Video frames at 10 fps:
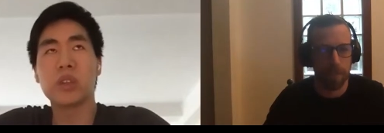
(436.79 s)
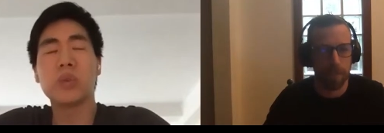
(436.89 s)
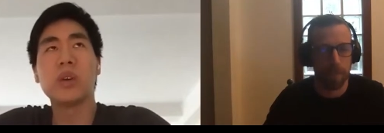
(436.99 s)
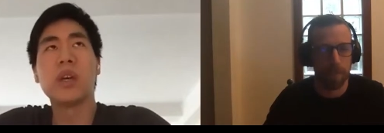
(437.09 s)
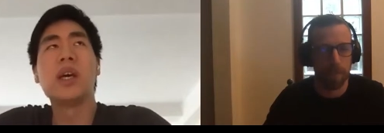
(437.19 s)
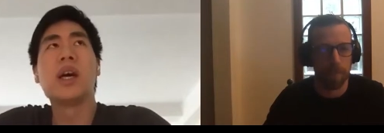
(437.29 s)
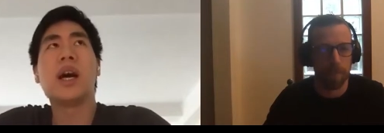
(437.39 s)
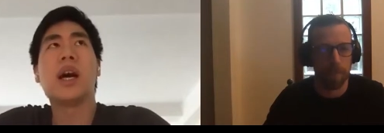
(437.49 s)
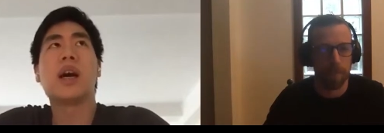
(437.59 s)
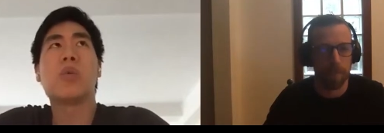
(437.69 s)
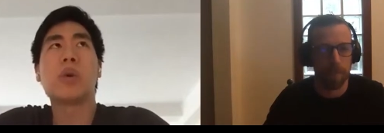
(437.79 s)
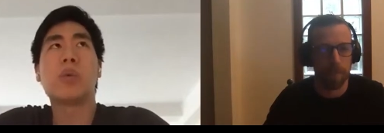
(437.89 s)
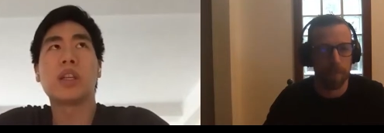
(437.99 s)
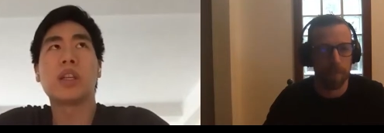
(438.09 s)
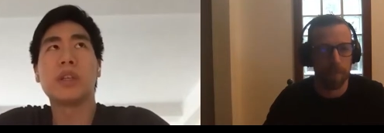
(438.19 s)
Speaker 1: to do. Uh, we
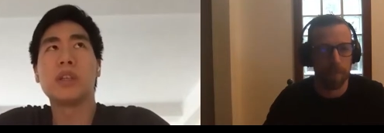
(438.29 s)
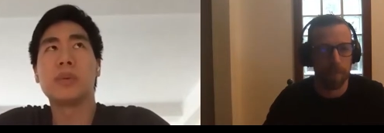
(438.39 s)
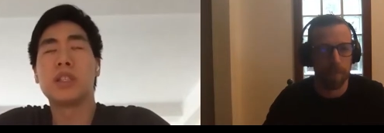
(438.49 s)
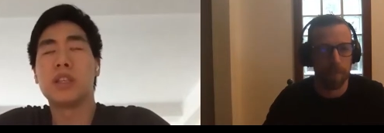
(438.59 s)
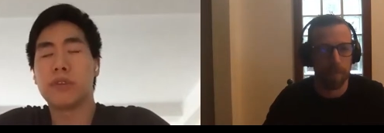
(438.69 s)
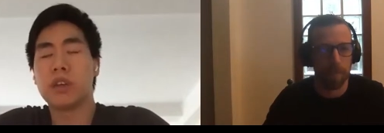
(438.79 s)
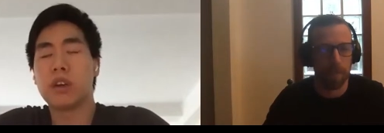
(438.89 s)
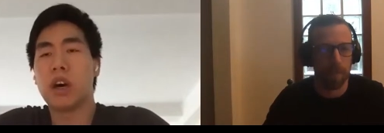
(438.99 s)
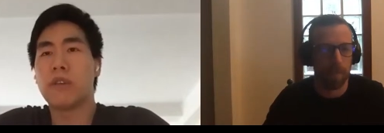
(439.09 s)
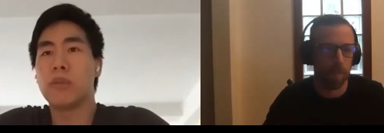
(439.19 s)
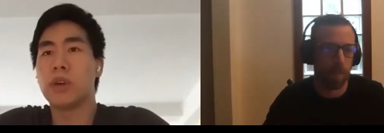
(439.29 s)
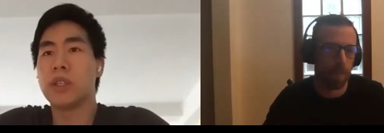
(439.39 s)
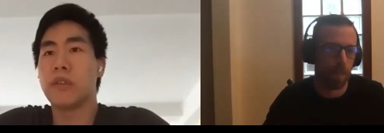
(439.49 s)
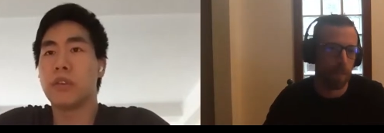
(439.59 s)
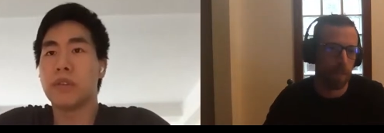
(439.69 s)
want it to be a little bit different, offer more
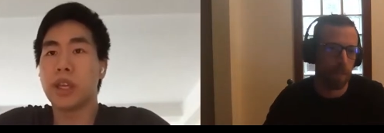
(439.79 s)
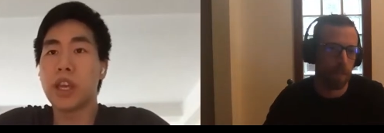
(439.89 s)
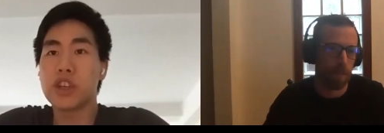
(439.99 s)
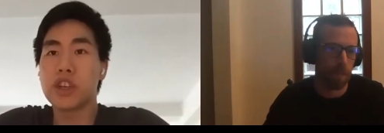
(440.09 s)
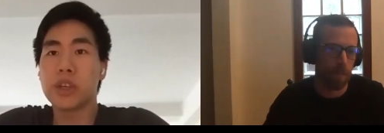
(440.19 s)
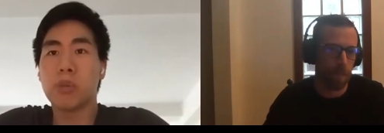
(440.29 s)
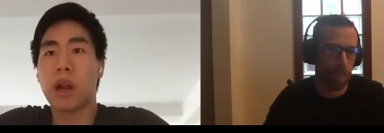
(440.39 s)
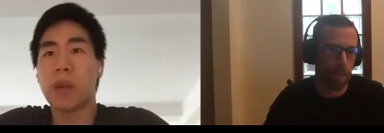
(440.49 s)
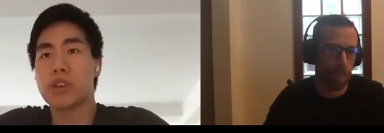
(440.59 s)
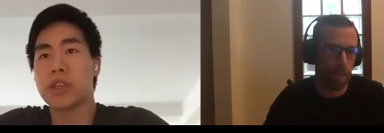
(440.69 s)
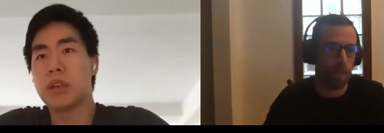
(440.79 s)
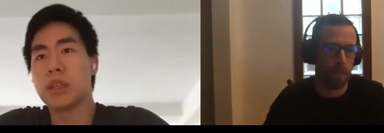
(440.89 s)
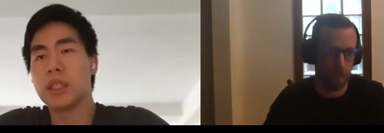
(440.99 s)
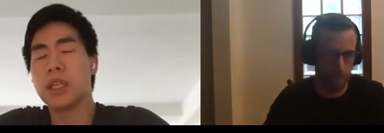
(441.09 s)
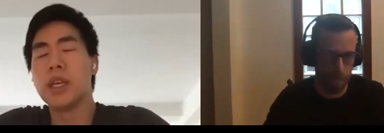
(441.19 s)
diversification, more
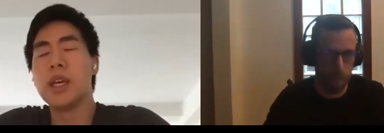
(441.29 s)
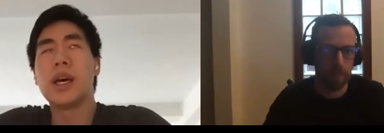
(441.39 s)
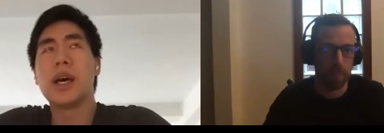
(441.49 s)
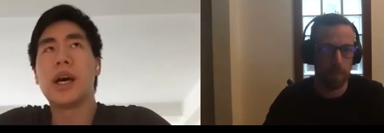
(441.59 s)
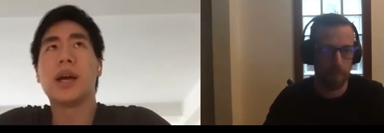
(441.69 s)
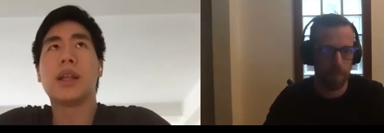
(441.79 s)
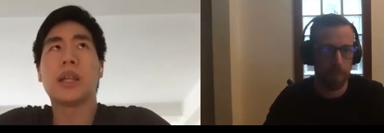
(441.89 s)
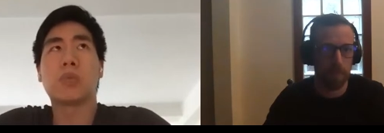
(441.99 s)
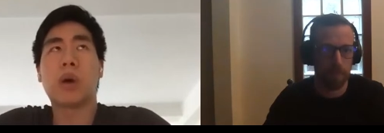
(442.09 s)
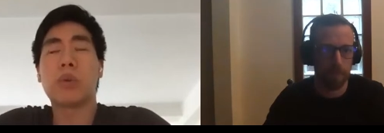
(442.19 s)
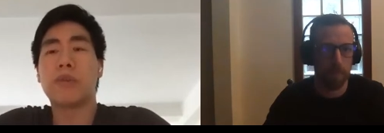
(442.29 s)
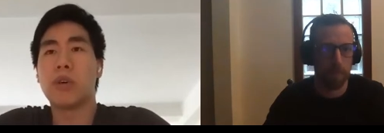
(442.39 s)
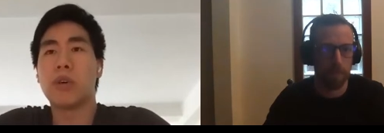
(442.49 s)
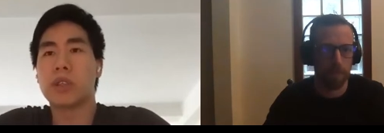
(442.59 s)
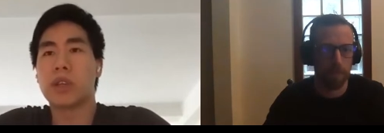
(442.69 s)
optionality, uh, and that's why we
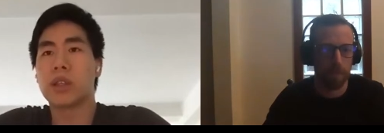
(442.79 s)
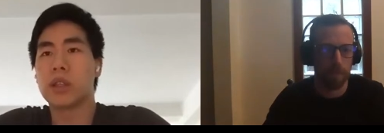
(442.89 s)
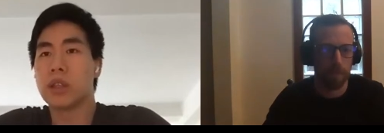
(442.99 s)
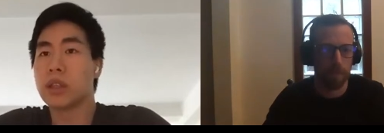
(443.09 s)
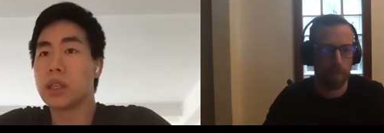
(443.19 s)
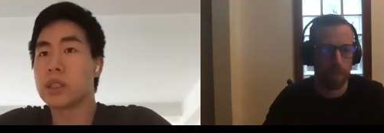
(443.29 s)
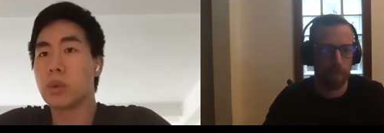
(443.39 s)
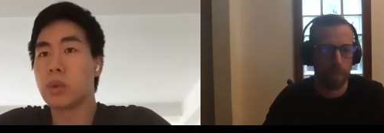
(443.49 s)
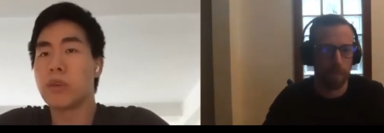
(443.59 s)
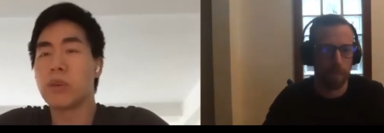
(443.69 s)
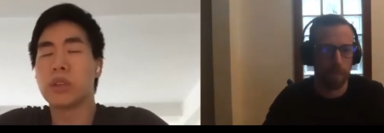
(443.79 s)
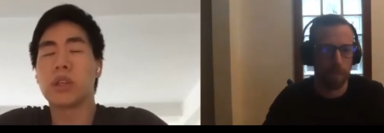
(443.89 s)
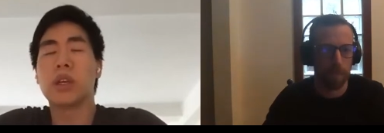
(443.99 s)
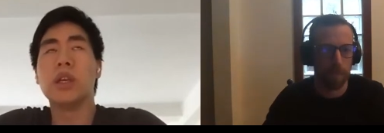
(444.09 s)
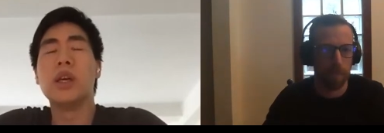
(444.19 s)
focus on the, the things that we focus
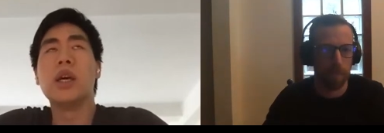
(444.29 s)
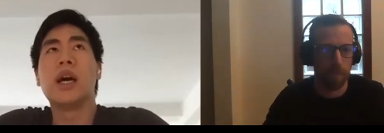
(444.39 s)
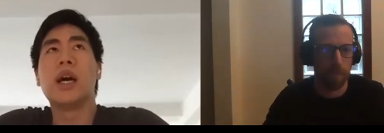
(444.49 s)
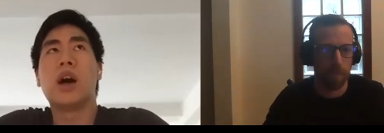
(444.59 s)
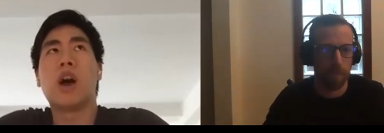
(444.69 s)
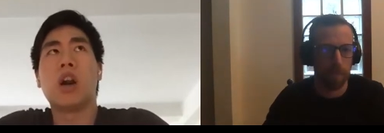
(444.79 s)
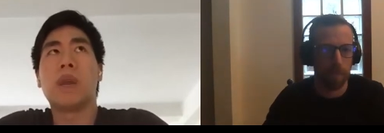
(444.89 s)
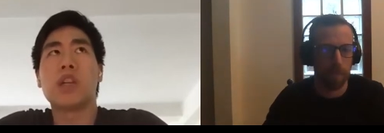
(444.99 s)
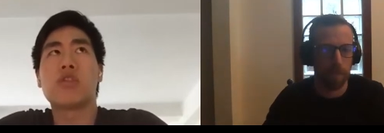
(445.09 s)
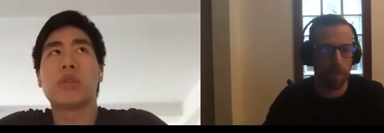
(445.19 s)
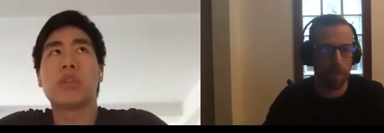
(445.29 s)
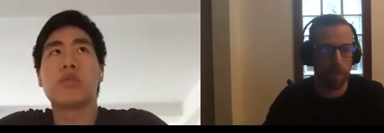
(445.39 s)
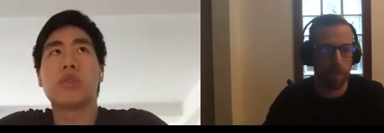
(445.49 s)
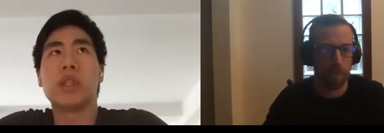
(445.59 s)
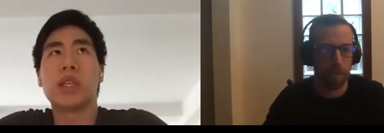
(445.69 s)
on. Uh, our mantra is
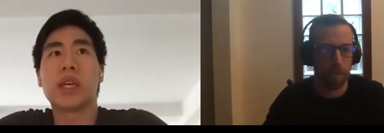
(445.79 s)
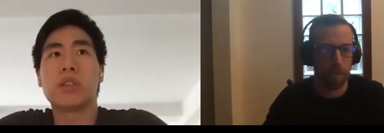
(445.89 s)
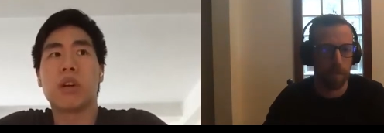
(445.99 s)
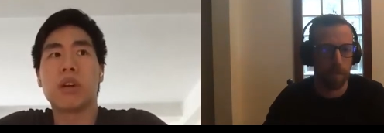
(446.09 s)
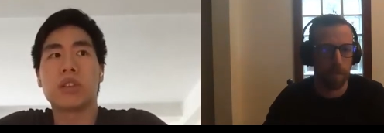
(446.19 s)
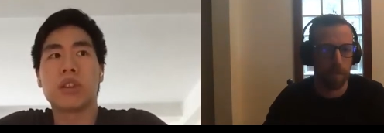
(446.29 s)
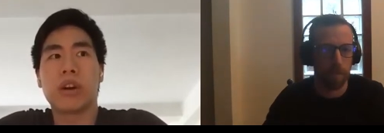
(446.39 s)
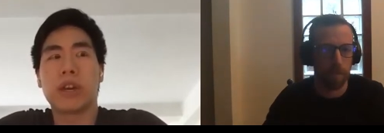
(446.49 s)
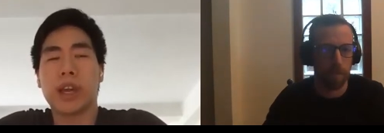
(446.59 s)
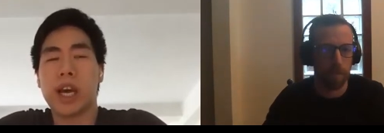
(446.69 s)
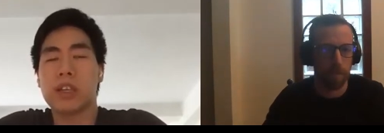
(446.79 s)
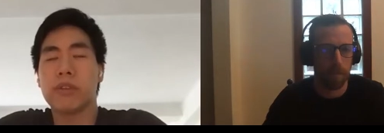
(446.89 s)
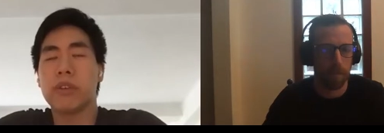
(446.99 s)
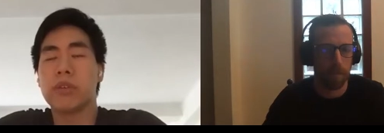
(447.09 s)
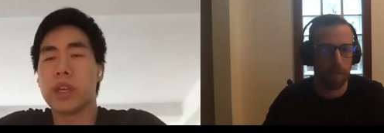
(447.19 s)
really, as long as there are cash
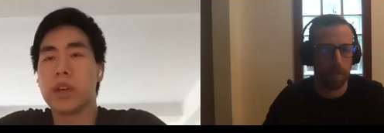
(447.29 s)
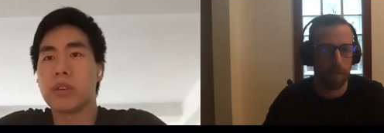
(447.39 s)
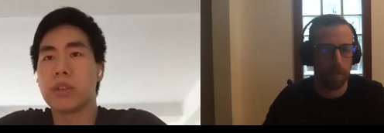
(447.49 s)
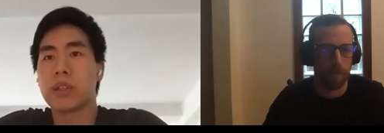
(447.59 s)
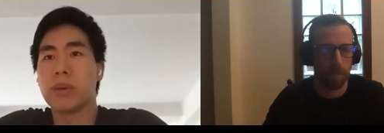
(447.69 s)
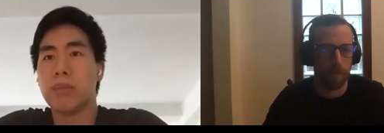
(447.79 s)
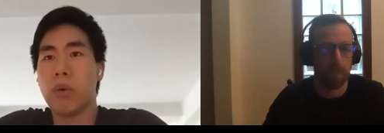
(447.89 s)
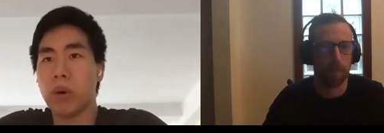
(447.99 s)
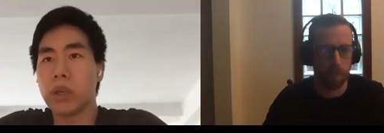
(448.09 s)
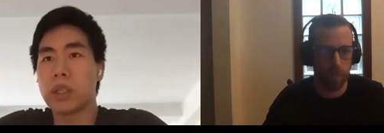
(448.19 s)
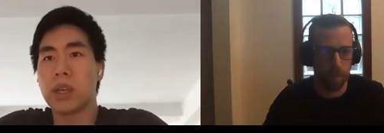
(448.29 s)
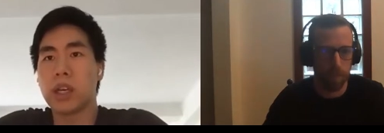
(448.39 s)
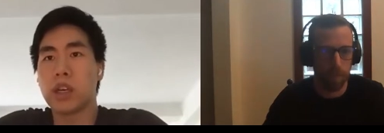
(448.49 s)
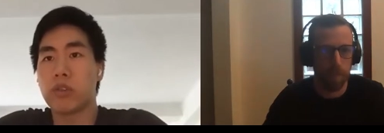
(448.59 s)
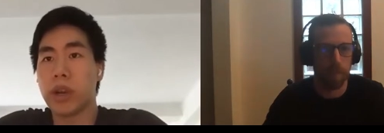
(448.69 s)
flows there to support uh,
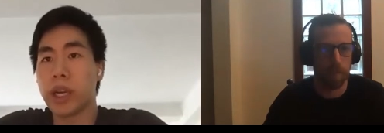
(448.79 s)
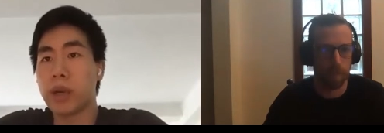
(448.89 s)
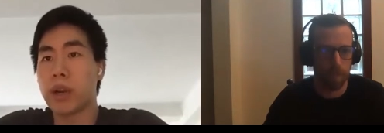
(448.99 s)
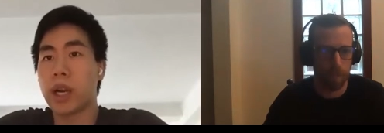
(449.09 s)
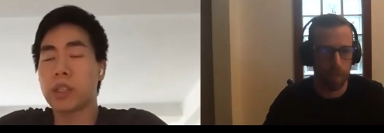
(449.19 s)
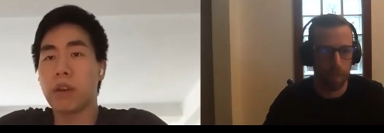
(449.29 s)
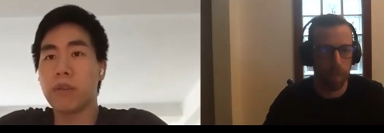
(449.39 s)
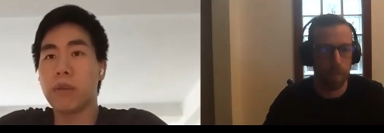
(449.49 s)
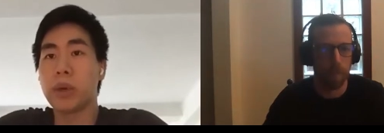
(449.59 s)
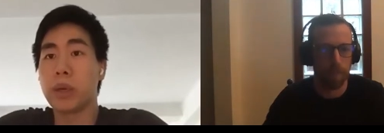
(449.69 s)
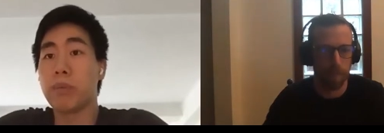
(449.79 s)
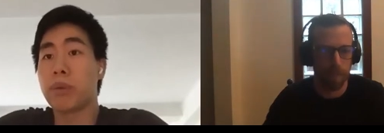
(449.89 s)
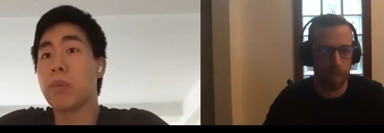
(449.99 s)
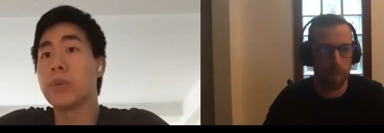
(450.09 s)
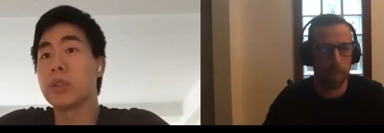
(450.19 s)
creating a product off of it, we can
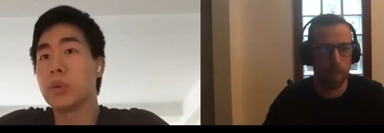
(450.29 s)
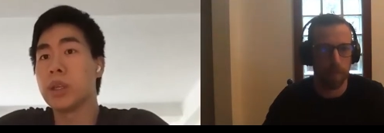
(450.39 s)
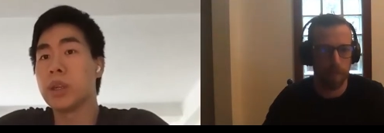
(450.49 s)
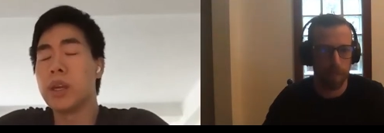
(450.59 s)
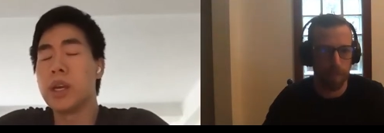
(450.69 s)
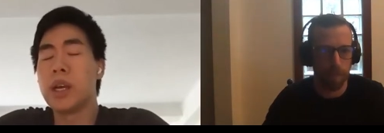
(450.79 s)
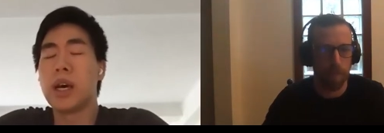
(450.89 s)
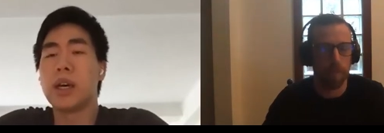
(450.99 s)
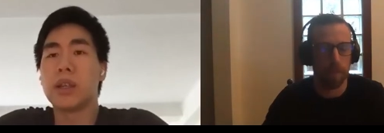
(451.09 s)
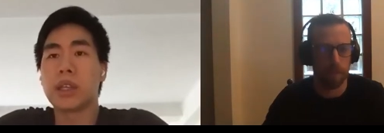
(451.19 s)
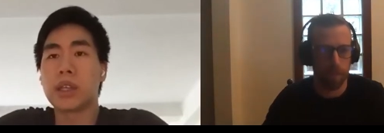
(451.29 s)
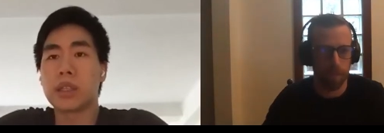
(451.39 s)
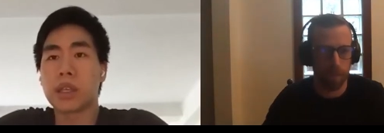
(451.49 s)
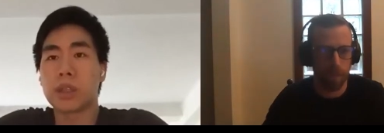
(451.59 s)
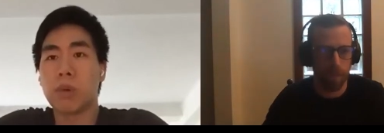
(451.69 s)
probably do it. Uh, things
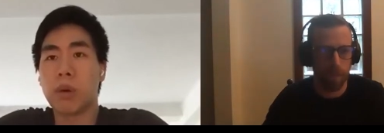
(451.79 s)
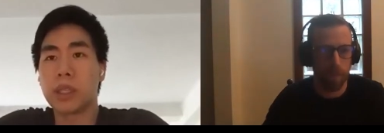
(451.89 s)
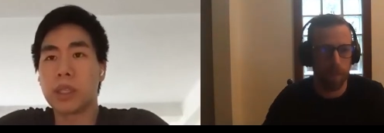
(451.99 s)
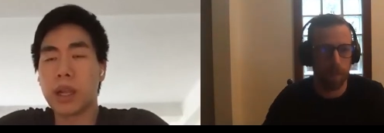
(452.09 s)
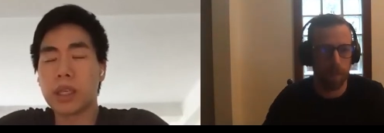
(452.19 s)
like small business